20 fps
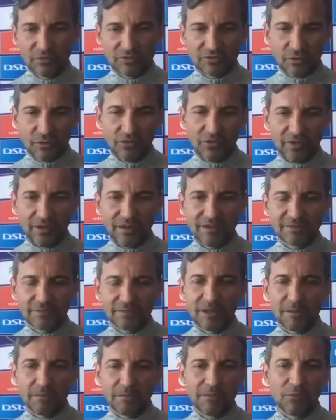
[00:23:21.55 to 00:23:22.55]
so things
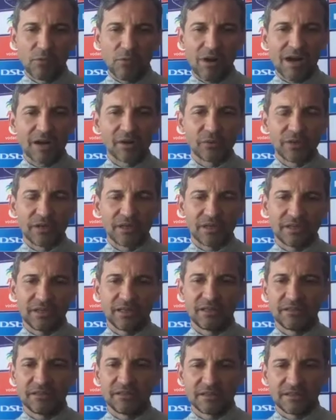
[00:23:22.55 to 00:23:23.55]
make me more hungrier,
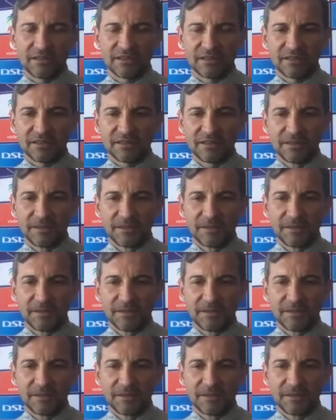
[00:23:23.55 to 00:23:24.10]
and uh,